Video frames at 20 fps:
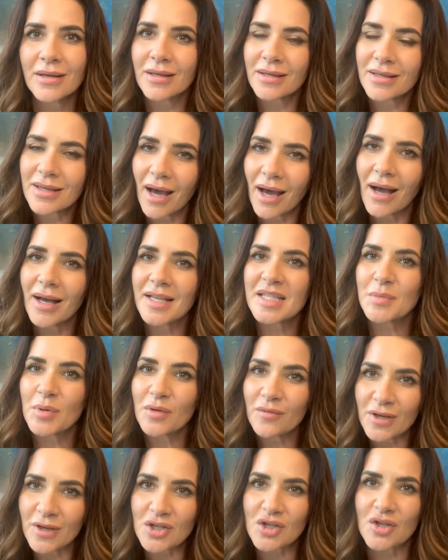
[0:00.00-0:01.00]
God's
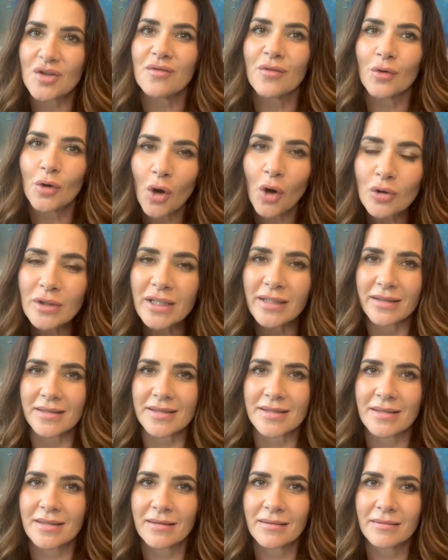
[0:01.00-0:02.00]
provision for
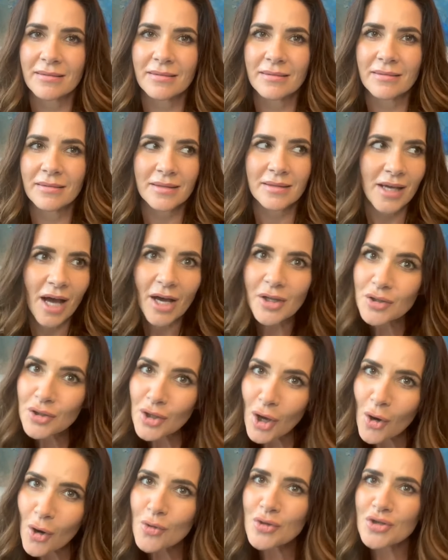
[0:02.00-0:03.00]
holiness. God
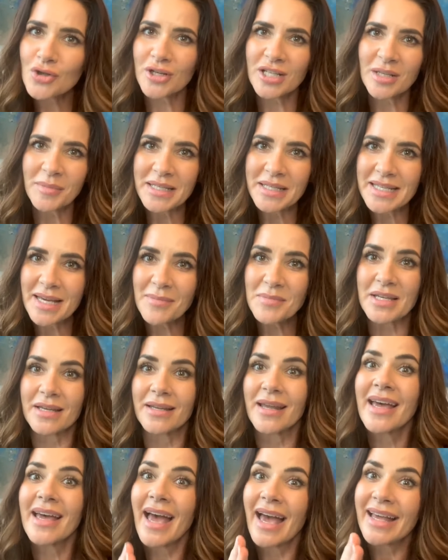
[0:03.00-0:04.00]
knows you're going to be
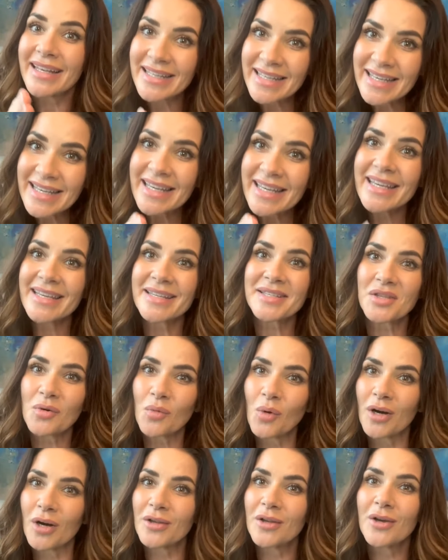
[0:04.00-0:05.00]
tempted, and He is the
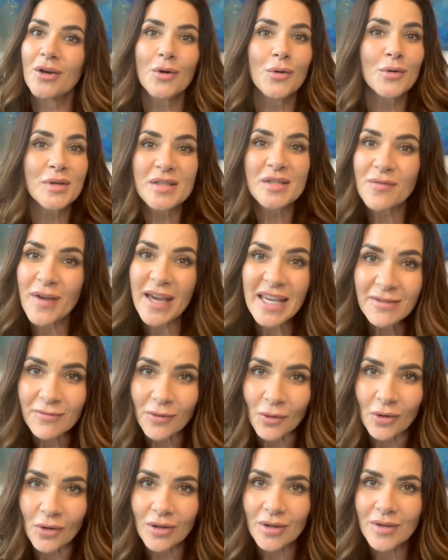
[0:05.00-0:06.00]
one who is
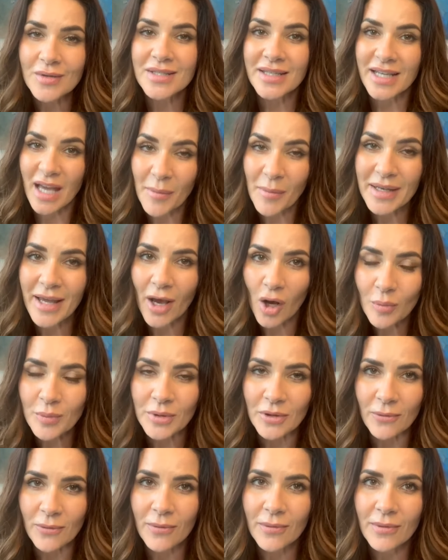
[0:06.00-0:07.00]
faithful to come and help
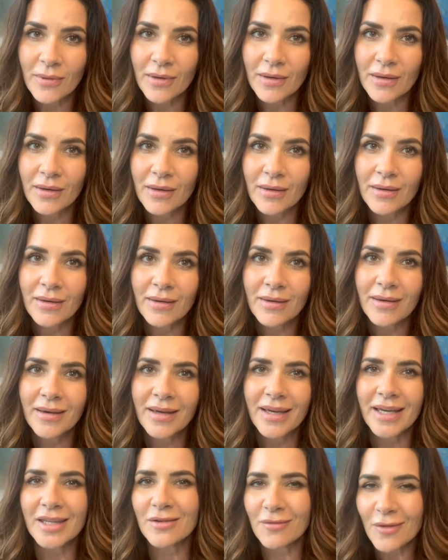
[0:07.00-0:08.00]
you.
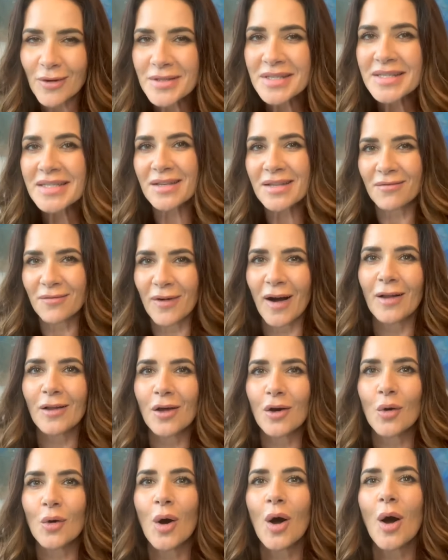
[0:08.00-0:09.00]
In the verses that
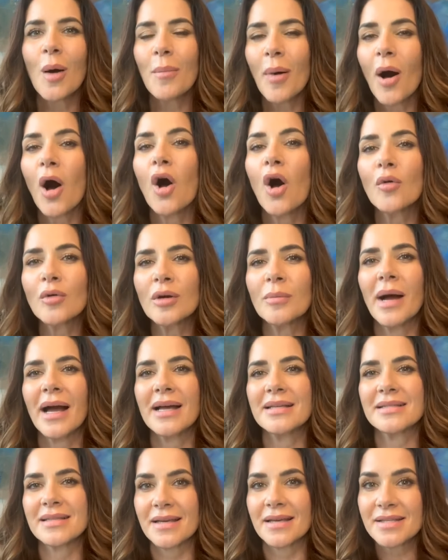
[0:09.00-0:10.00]
follow, Paul
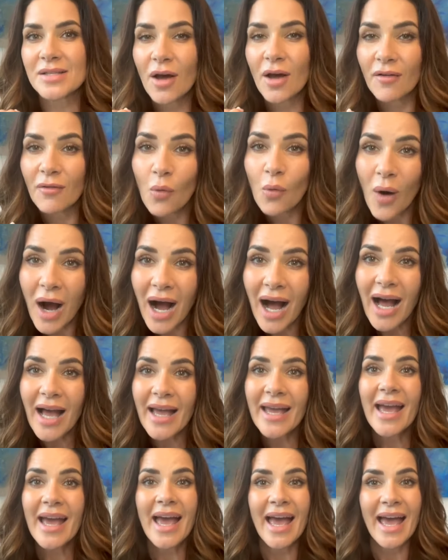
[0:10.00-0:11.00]
reminds us of
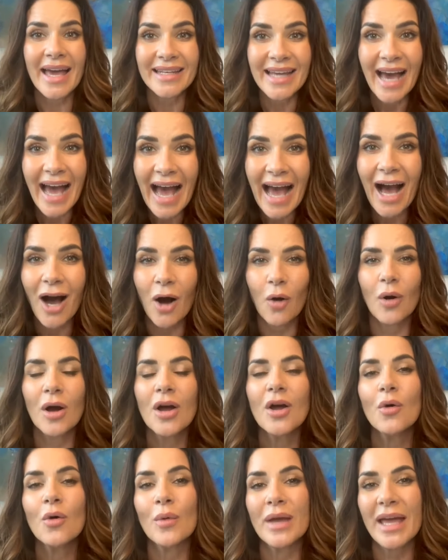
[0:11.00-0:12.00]
why and how
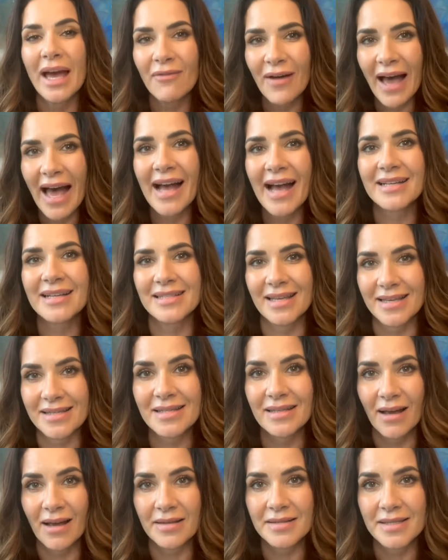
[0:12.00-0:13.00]
we have access
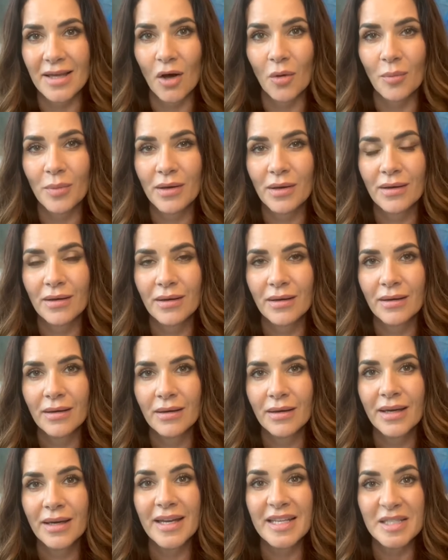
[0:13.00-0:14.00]
to God's help.
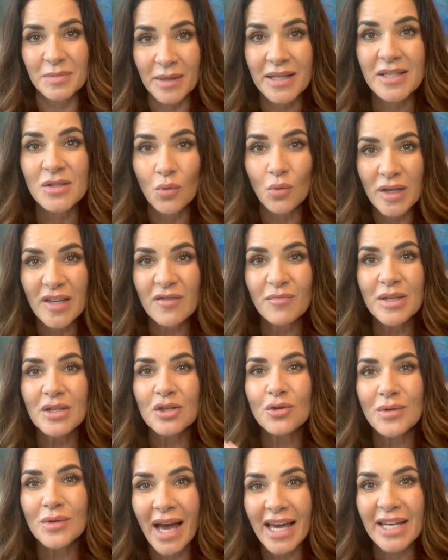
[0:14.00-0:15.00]
It's because we've been
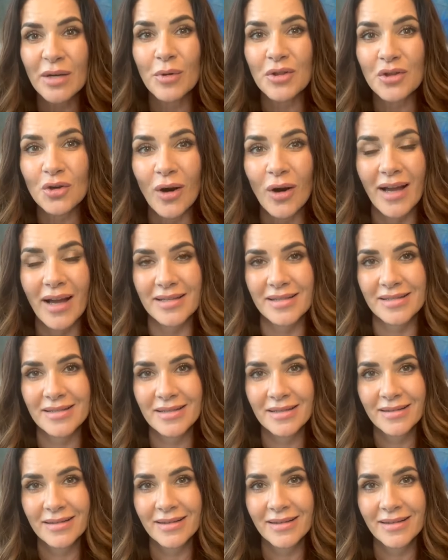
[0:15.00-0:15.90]
united with Christ.